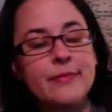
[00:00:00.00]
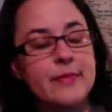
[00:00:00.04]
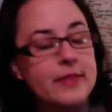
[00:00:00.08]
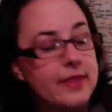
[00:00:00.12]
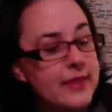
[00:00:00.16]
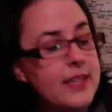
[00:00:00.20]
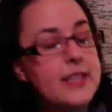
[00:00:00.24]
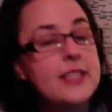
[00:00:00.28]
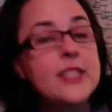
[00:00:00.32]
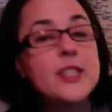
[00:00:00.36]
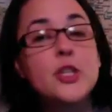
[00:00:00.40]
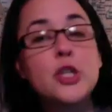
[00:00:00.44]

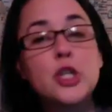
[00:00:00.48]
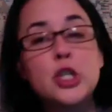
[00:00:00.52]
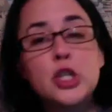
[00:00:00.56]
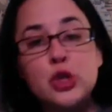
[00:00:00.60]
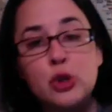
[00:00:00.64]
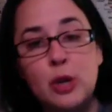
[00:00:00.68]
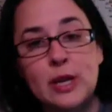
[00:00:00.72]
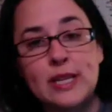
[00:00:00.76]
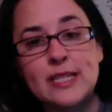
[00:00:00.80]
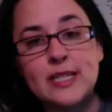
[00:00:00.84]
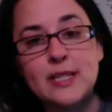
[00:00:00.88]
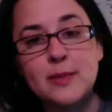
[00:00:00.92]
These
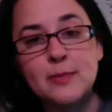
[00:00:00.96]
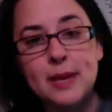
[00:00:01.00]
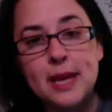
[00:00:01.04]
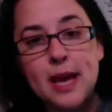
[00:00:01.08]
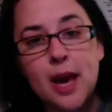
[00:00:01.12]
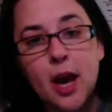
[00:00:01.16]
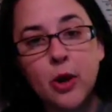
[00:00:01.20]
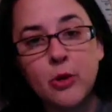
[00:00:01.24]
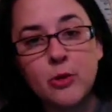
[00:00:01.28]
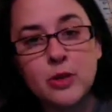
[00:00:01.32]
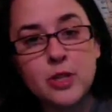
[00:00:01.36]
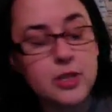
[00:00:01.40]
stressed me
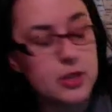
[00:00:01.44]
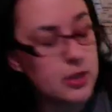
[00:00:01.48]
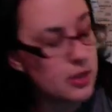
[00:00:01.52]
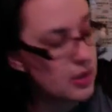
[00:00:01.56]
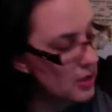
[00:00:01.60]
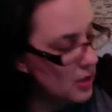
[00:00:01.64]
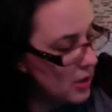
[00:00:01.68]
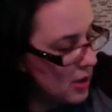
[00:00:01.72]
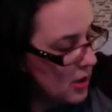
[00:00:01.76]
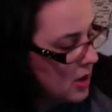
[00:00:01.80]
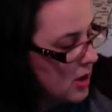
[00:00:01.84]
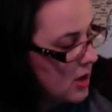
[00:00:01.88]
out.
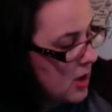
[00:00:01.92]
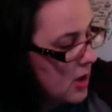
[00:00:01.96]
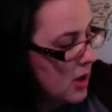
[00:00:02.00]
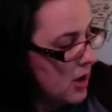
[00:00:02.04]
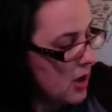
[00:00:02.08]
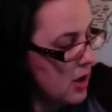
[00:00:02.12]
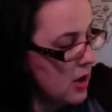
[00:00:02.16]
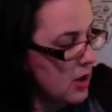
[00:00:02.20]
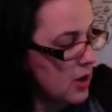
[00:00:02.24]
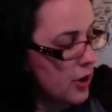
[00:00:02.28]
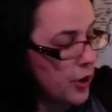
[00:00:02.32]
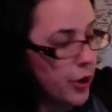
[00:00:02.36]

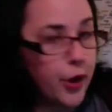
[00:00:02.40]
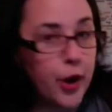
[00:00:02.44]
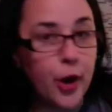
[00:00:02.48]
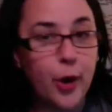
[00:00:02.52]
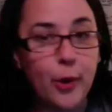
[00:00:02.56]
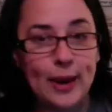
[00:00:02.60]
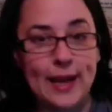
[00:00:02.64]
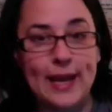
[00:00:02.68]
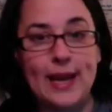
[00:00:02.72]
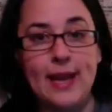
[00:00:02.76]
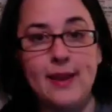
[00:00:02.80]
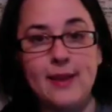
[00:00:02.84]
No
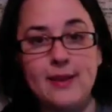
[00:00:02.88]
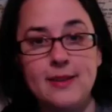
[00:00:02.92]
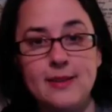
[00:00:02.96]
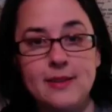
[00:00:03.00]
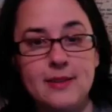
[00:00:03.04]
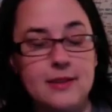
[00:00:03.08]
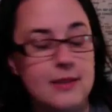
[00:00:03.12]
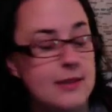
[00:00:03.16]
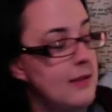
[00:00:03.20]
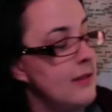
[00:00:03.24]
end.